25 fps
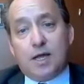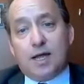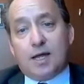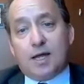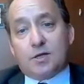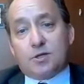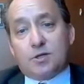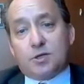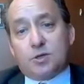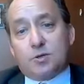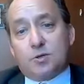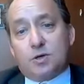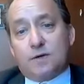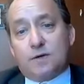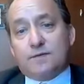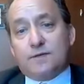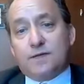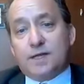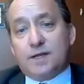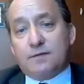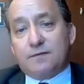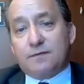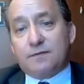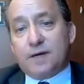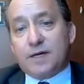And so
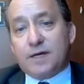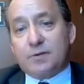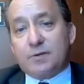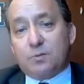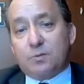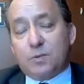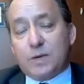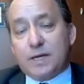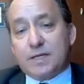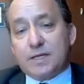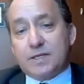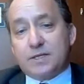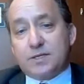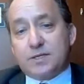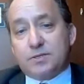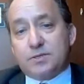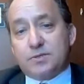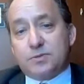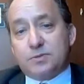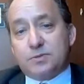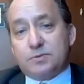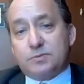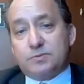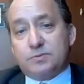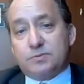often they find ways
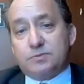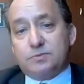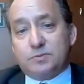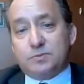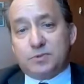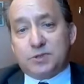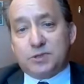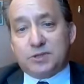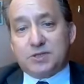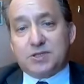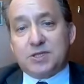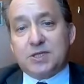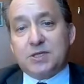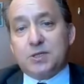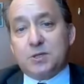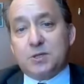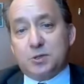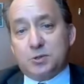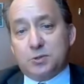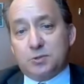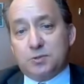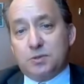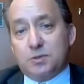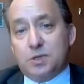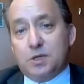to
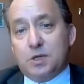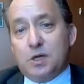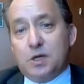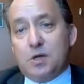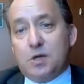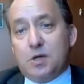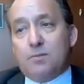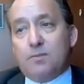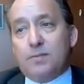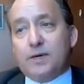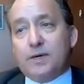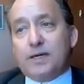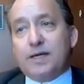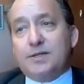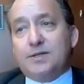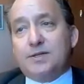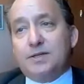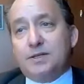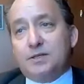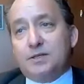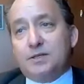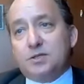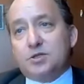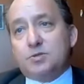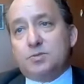continue. But I
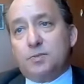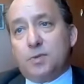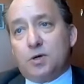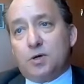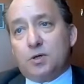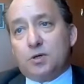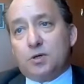think the